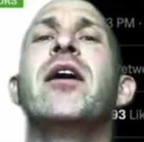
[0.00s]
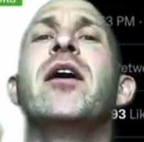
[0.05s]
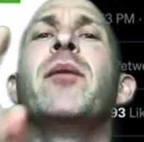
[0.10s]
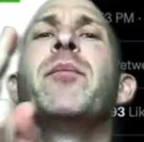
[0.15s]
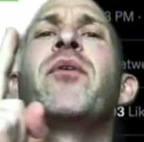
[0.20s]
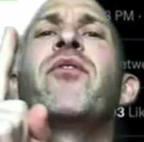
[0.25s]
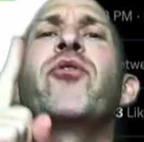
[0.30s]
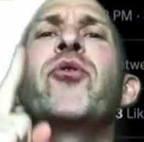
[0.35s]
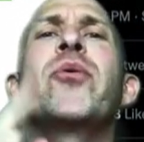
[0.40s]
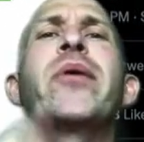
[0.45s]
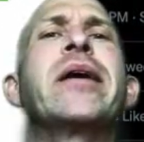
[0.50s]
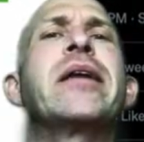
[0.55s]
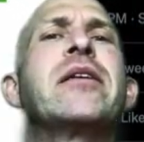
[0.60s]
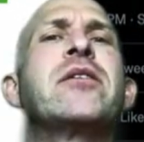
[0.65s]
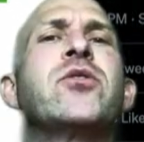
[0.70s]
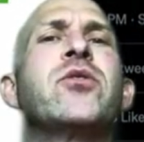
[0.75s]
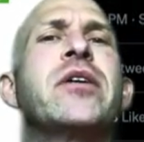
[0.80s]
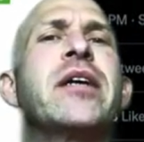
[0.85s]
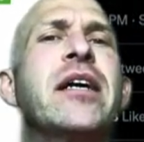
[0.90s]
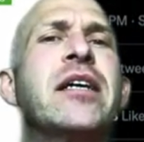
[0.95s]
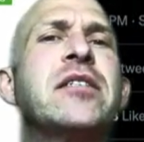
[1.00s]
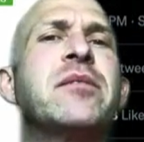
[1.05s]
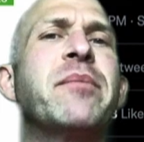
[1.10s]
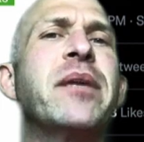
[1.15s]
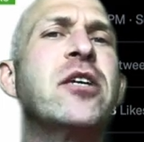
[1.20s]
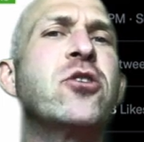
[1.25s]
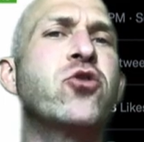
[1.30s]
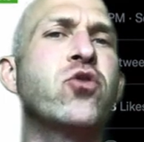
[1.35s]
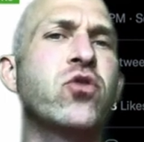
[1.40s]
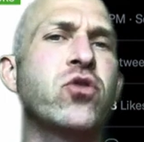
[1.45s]
Before we get into it, guys,
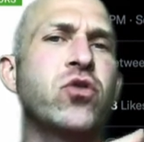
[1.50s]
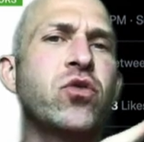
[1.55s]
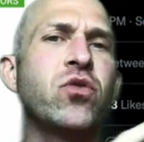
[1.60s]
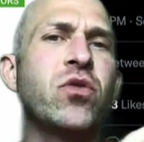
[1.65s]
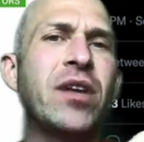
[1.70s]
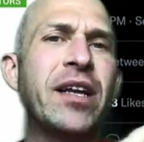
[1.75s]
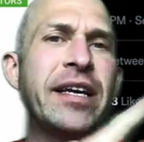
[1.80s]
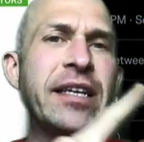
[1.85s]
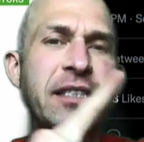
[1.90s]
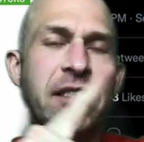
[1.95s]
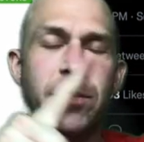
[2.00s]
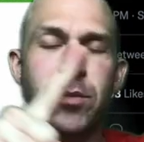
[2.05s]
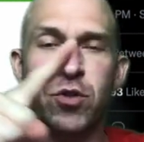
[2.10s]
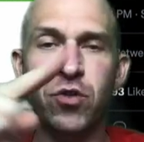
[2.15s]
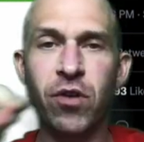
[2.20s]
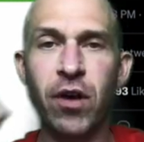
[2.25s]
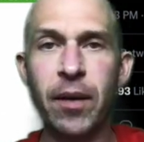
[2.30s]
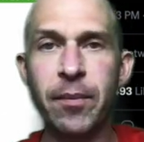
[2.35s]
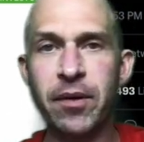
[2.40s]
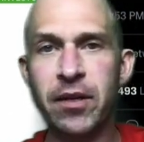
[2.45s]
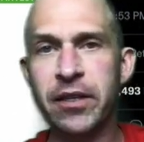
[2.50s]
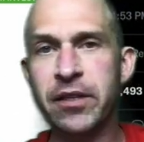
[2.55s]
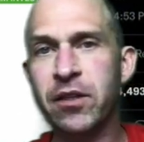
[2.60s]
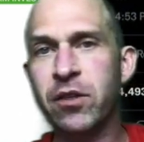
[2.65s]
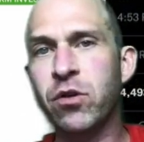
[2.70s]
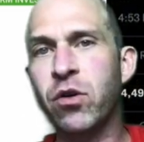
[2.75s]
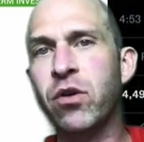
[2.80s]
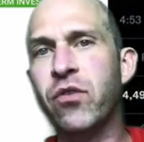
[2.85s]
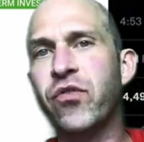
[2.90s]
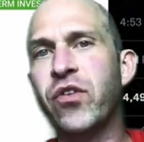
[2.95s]
make sure to like, subscribe, click the
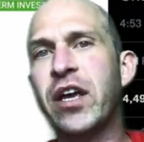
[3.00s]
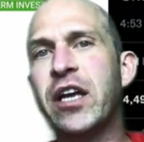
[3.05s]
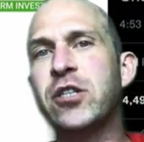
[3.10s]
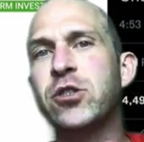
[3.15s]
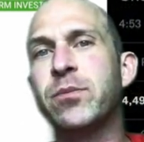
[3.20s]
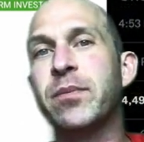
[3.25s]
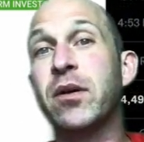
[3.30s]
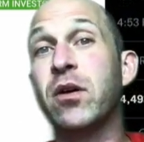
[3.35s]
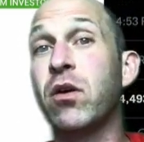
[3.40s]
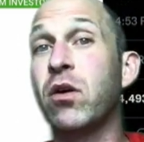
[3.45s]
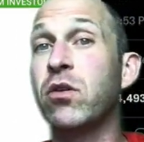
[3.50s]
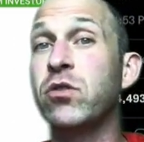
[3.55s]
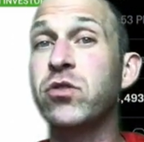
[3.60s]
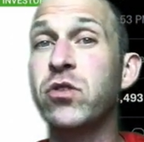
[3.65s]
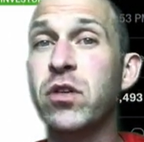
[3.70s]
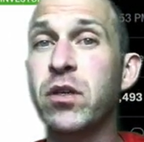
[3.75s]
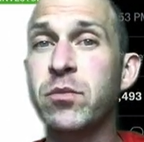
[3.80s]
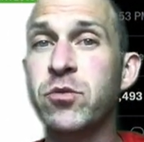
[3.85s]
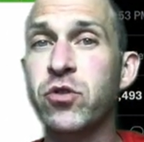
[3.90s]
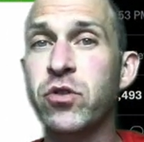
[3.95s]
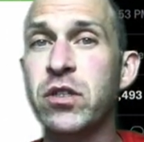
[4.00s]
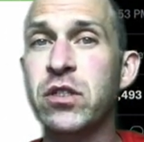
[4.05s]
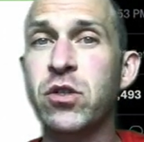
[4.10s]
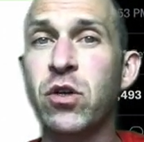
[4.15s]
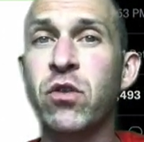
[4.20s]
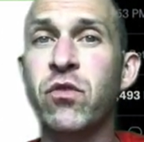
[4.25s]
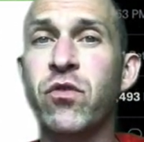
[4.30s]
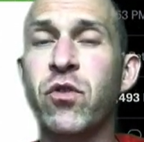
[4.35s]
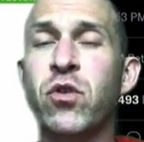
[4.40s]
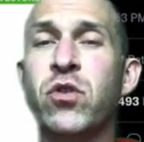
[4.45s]
notification bell. Also, come join us
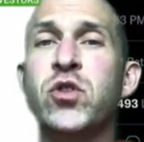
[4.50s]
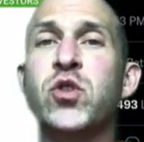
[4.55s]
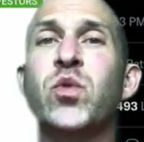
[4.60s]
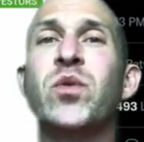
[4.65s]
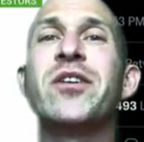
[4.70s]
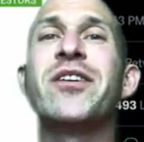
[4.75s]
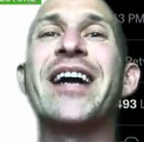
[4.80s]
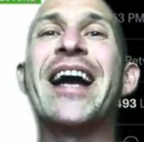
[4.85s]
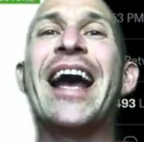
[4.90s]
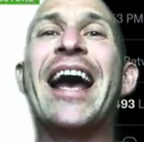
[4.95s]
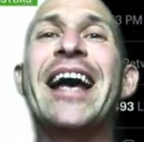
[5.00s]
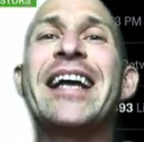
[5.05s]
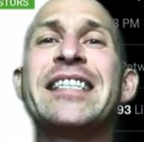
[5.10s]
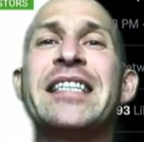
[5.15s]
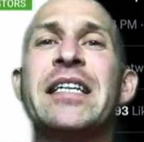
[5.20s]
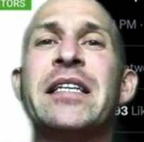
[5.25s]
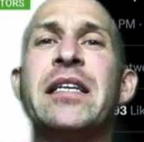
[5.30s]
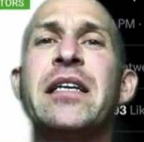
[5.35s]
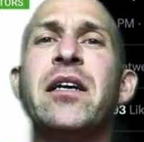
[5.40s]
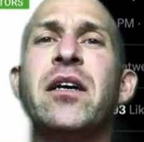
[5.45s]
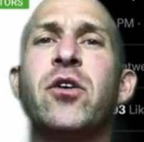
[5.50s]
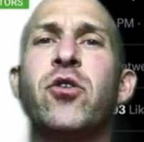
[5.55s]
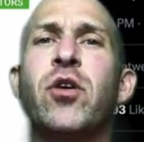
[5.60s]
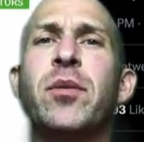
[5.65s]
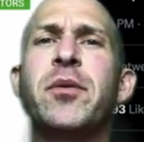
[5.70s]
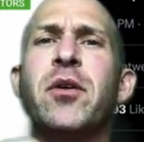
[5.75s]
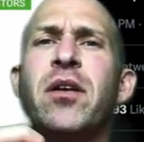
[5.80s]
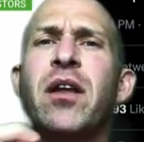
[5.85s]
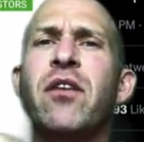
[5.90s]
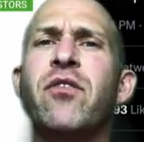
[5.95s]
over on Twitter at the
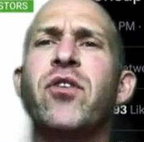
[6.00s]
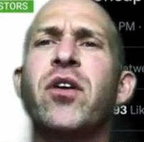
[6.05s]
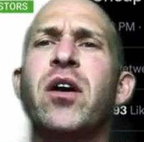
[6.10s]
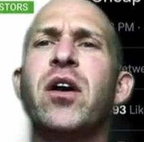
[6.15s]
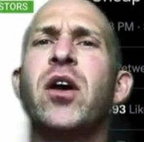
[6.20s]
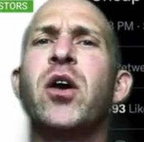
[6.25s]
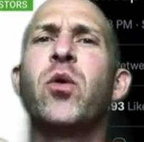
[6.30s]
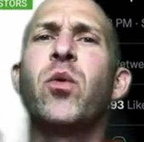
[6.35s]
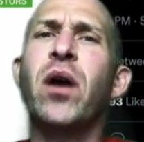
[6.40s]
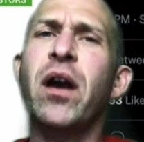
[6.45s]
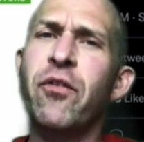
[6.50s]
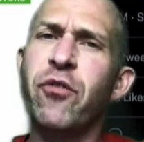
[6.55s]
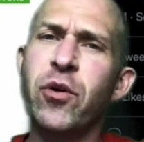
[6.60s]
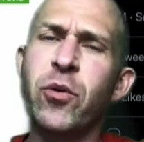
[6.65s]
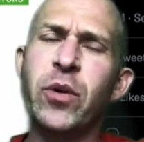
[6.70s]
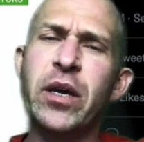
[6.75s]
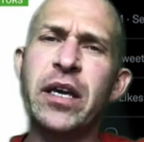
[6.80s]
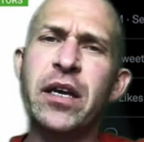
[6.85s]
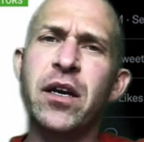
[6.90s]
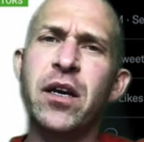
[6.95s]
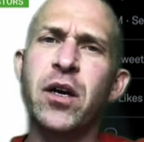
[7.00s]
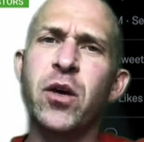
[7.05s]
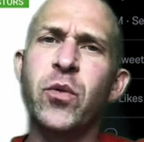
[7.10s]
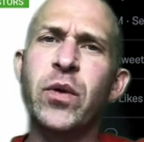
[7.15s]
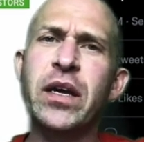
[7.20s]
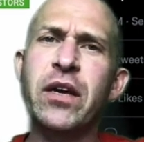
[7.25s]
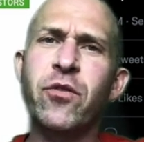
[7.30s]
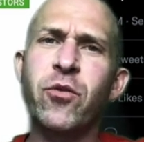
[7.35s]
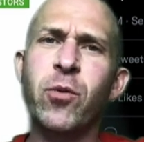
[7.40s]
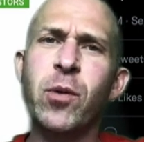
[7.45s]
Crypto Love, where every week we
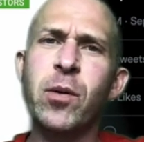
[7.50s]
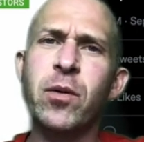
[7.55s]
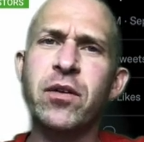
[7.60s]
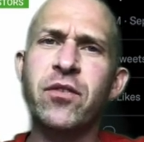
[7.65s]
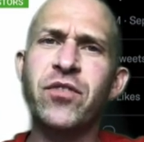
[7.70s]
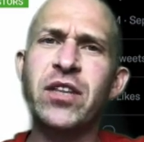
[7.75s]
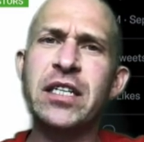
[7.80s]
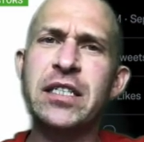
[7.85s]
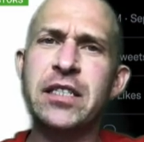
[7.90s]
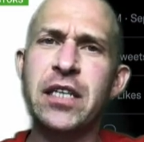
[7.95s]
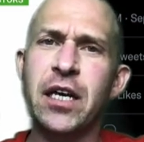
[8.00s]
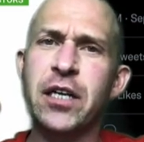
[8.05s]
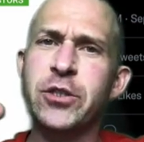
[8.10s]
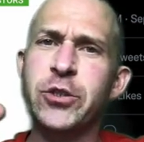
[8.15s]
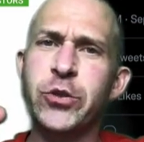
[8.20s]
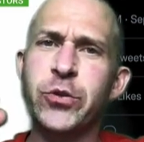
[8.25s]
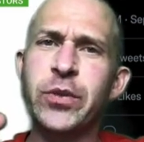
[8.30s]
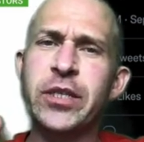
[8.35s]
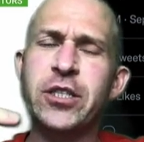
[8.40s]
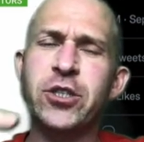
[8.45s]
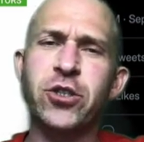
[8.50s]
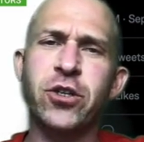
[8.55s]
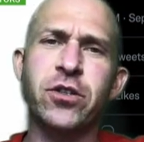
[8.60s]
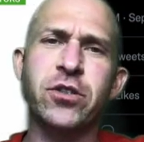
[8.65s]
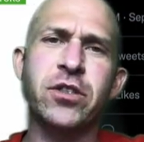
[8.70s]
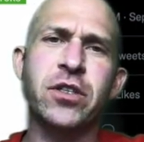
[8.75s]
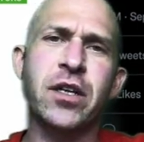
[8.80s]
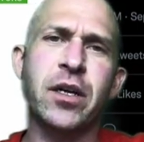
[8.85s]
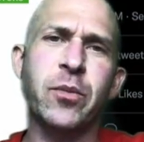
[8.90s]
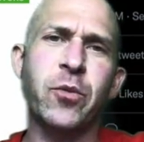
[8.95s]
give away one of these sweet shirts
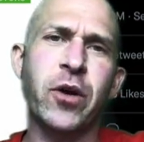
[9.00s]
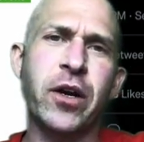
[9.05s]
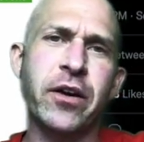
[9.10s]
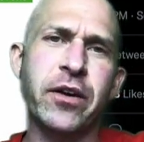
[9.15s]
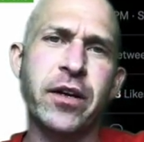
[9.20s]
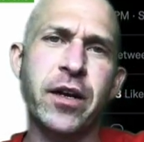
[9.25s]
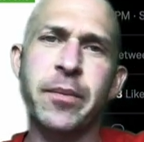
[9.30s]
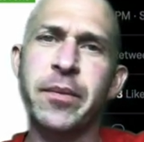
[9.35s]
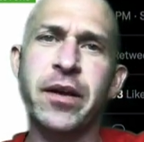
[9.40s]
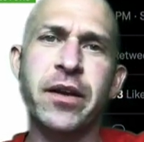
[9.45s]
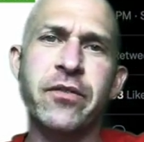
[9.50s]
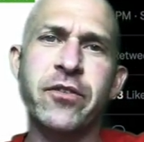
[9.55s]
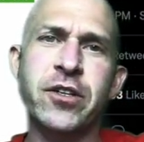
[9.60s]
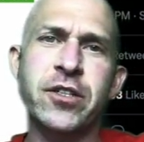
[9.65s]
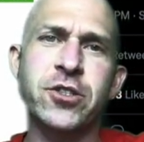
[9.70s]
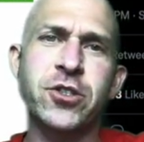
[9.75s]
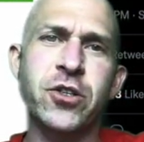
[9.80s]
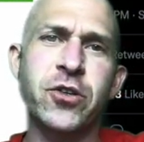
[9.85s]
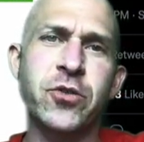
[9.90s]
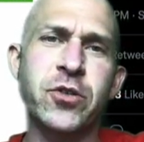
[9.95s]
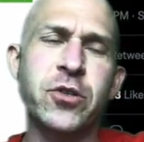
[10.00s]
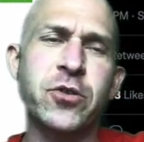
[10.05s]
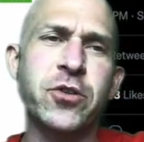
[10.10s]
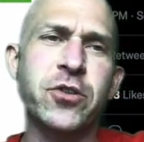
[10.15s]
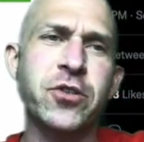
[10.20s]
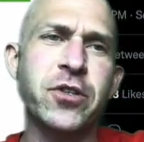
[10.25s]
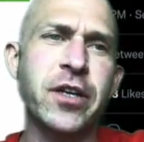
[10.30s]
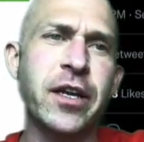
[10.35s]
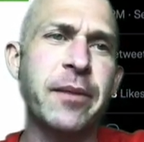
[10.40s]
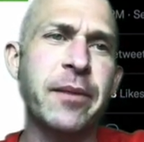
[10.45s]
that I'm wearing. I'm not even going to show it to you
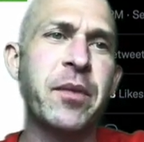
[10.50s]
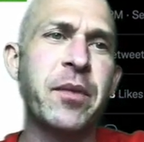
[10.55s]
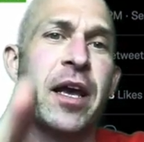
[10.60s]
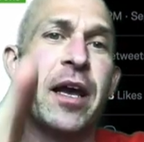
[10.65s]
today.